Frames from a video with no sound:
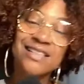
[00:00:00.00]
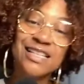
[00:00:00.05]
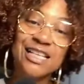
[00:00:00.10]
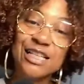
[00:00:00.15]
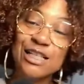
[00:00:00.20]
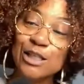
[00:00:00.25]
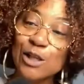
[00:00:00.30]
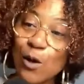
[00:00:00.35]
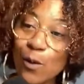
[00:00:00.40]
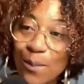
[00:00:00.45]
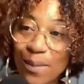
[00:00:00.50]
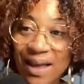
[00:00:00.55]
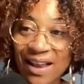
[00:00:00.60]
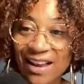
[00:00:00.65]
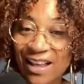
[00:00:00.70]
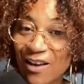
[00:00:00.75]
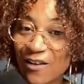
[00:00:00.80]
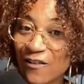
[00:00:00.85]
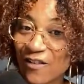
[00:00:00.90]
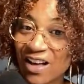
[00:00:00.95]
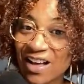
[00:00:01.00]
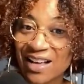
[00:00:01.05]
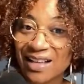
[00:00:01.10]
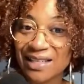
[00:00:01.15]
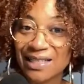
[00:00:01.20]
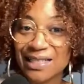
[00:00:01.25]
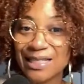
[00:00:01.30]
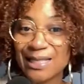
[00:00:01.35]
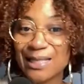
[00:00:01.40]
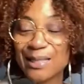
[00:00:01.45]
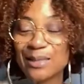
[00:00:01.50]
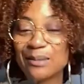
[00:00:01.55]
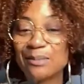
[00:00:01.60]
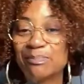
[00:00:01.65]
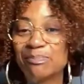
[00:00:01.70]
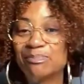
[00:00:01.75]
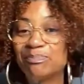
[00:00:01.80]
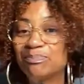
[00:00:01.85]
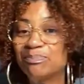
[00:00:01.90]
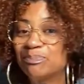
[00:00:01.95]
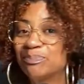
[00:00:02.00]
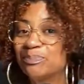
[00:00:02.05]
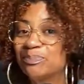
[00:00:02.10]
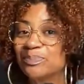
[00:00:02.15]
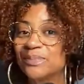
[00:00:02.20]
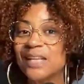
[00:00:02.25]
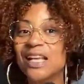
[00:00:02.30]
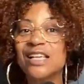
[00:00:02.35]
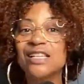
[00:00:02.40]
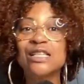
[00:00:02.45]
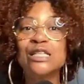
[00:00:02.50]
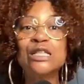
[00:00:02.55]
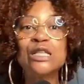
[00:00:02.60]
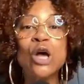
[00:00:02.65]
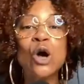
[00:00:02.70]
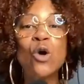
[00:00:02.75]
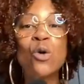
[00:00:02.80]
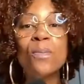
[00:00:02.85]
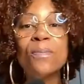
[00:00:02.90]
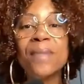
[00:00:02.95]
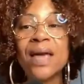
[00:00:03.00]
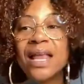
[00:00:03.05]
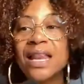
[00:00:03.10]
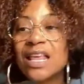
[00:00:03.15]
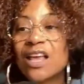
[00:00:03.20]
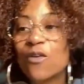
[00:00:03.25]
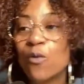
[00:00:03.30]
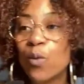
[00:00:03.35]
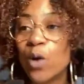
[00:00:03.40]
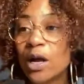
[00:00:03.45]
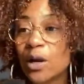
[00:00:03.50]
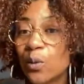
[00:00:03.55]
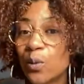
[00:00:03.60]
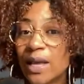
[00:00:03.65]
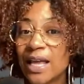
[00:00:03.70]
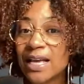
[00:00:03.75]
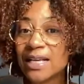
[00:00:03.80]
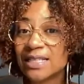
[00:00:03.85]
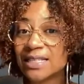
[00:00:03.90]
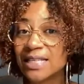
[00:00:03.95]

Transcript: See, so many of us, what are we